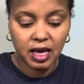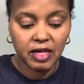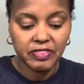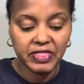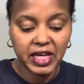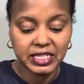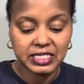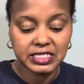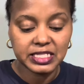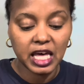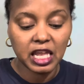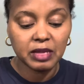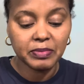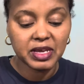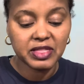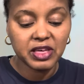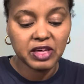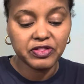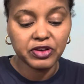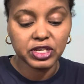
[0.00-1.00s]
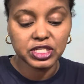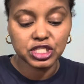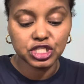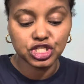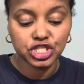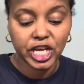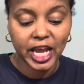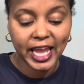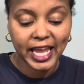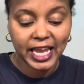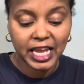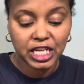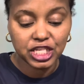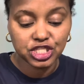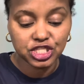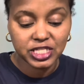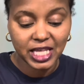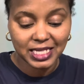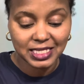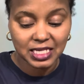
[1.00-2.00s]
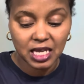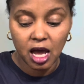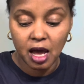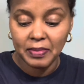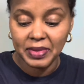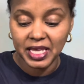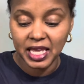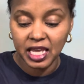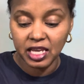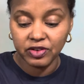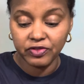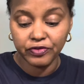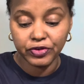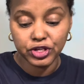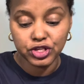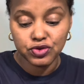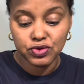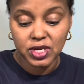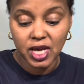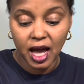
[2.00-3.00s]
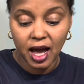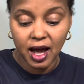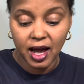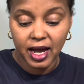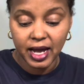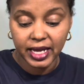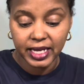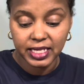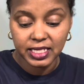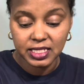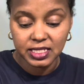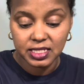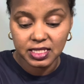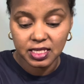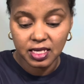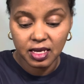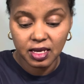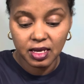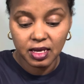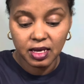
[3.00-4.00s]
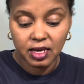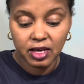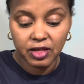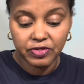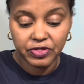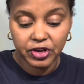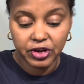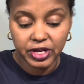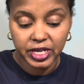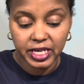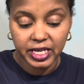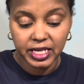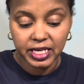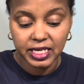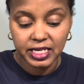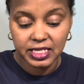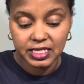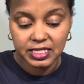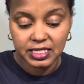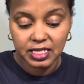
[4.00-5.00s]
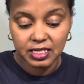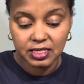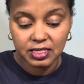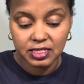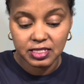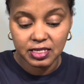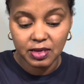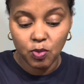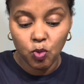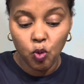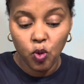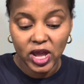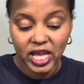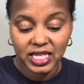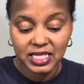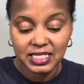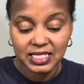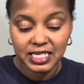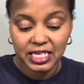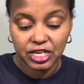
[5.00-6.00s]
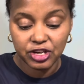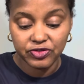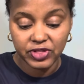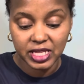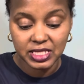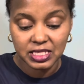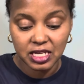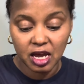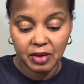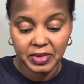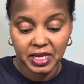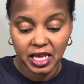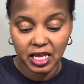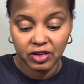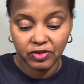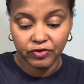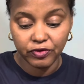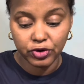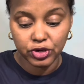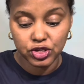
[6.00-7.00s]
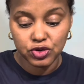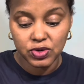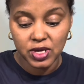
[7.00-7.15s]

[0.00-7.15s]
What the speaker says: That's telling me that there's a change that's coming in for you guys. There is some wins here that's coming in for you